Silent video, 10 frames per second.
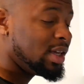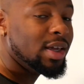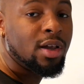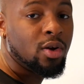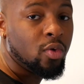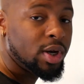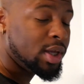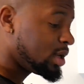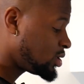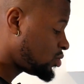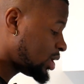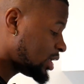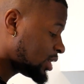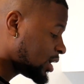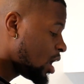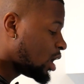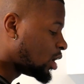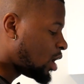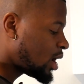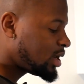key ingredient to anything.
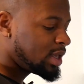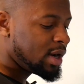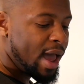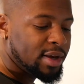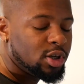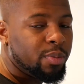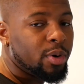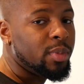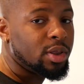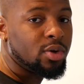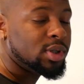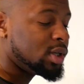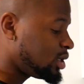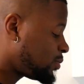Garlic and actually pimento seeds.